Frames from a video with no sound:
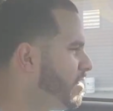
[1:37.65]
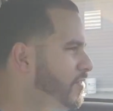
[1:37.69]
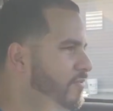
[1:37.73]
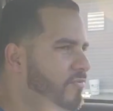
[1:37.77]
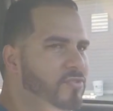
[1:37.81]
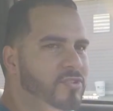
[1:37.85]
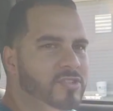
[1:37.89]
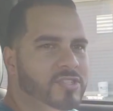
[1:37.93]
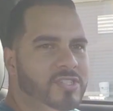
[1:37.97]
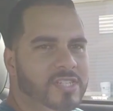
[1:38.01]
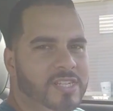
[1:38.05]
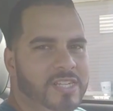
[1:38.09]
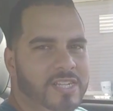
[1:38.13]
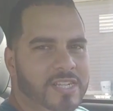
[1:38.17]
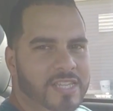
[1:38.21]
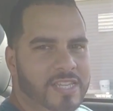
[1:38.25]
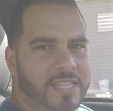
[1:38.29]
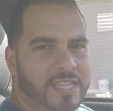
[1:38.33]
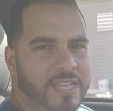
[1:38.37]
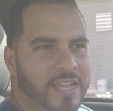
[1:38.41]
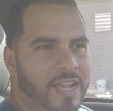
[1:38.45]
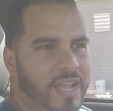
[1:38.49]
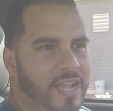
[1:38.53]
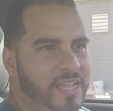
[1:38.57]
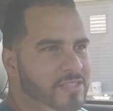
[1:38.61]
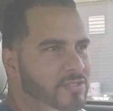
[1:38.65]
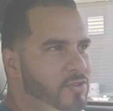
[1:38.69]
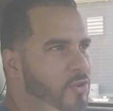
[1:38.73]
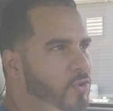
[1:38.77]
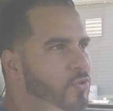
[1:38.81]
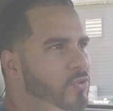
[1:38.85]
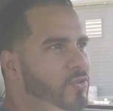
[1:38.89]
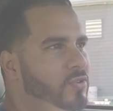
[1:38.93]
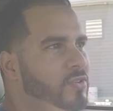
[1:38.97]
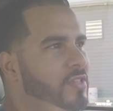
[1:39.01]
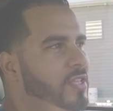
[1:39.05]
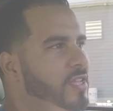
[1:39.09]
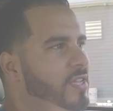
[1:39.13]
unfortunately, I
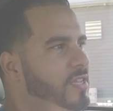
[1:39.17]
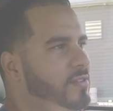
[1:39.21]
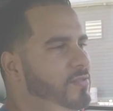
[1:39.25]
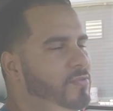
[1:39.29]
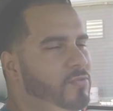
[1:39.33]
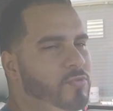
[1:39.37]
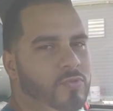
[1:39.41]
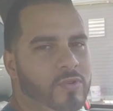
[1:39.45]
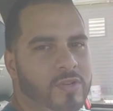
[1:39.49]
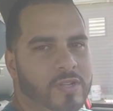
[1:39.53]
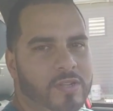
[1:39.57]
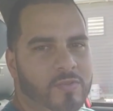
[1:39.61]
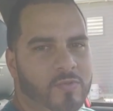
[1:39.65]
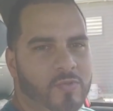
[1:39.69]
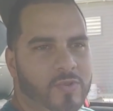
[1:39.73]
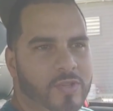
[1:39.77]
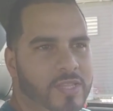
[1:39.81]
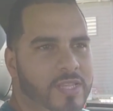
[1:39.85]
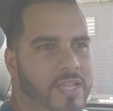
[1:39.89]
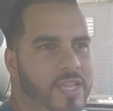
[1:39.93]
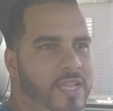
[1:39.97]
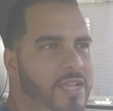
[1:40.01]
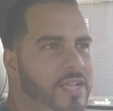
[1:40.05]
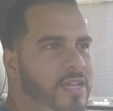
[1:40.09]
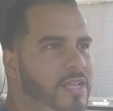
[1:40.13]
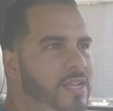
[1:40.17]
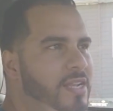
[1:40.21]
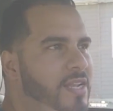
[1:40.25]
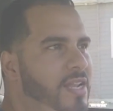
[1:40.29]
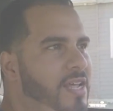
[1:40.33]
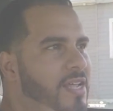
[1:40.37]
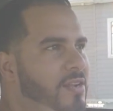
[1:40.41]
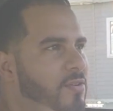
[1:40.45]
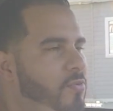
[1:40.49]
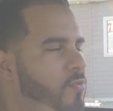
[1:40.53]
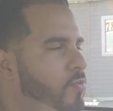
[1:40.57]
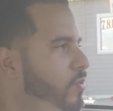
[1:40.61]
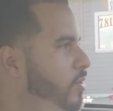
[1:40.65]
totaled it. One day getting
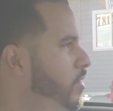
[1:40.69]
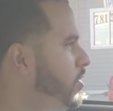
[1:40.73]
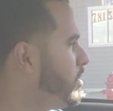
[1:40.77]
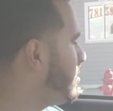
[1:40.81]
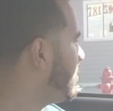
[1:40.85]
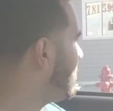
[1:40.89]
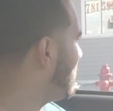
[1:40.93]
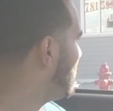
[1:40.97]
out of work,